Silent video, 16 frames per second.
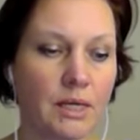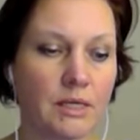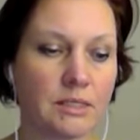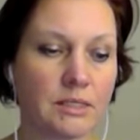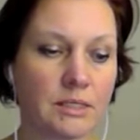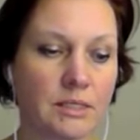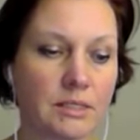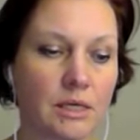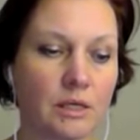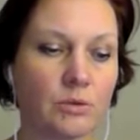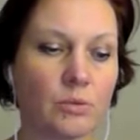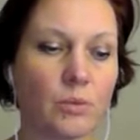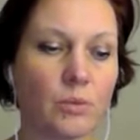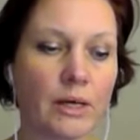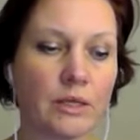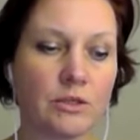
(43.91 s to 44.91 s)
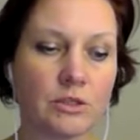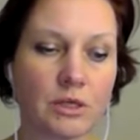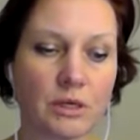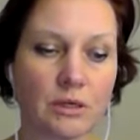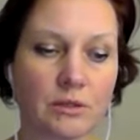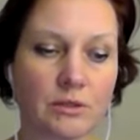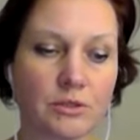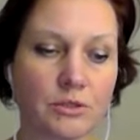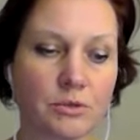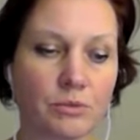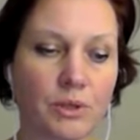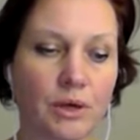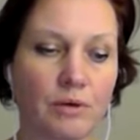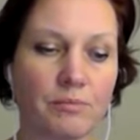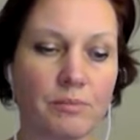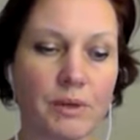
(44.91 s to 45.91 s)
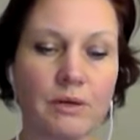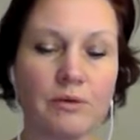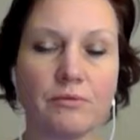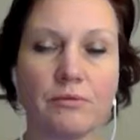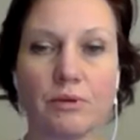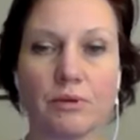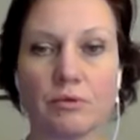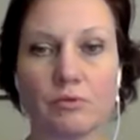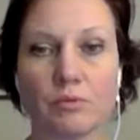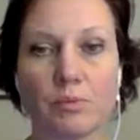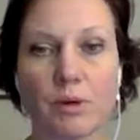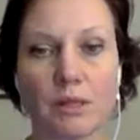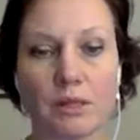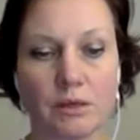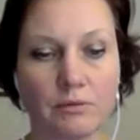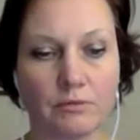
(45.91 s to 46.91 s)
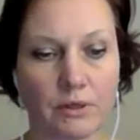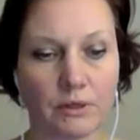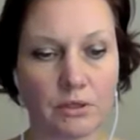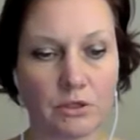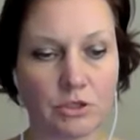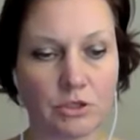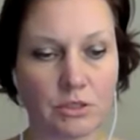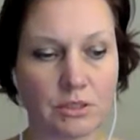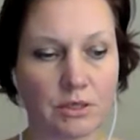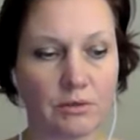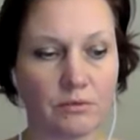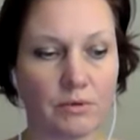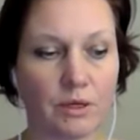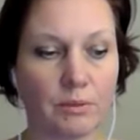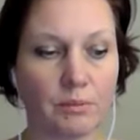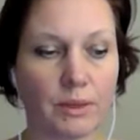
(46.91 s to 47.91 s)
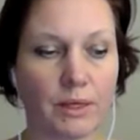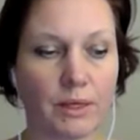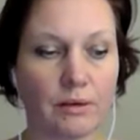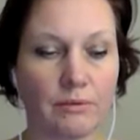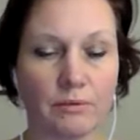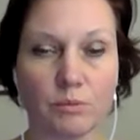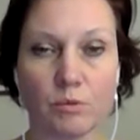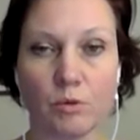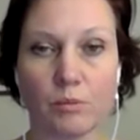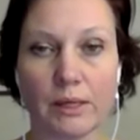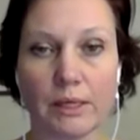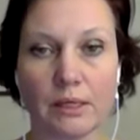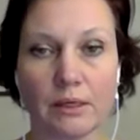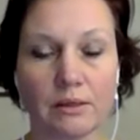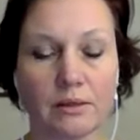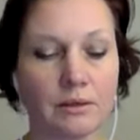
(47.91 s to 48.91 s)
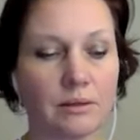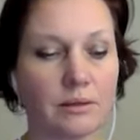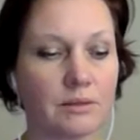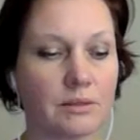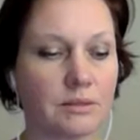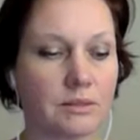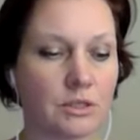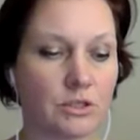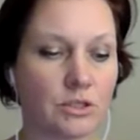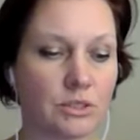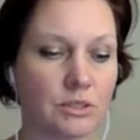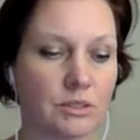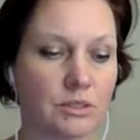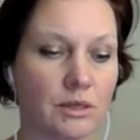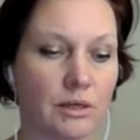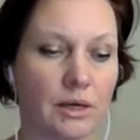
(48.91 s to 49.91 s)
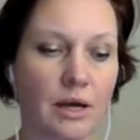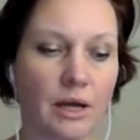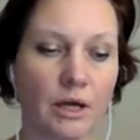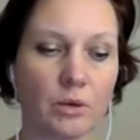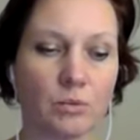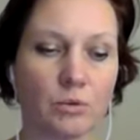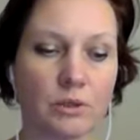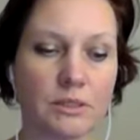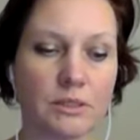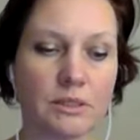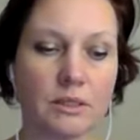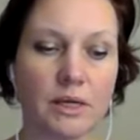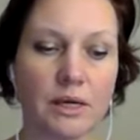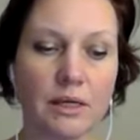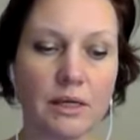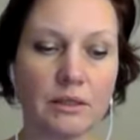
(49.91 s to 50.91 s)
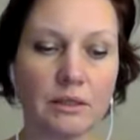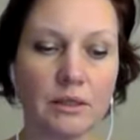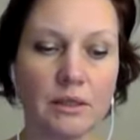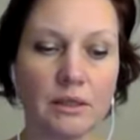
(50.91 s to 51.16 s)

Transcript: As a result, wine drinkers could have benefited from other advantages conveyed by having more money, such as a high quality diet,